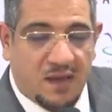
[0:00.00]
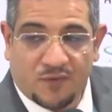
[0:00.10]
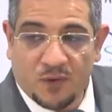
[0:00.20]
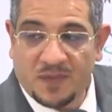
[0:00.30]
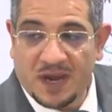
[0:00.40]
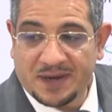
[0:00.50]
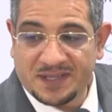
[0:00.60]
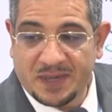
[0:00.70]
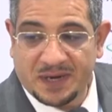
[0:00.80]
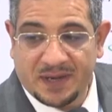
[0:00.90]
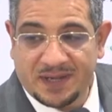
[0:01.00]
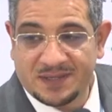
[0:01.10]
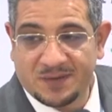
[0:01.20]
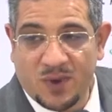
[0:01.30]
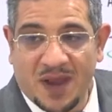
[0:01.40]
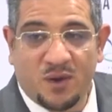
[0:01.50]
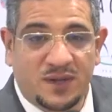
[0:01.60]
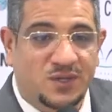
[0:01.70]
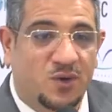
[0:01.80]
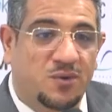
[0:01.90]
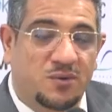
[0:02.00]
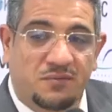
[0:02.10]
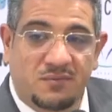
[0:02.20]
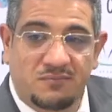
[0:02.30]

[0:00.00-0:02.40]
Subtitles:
from their experience. We are also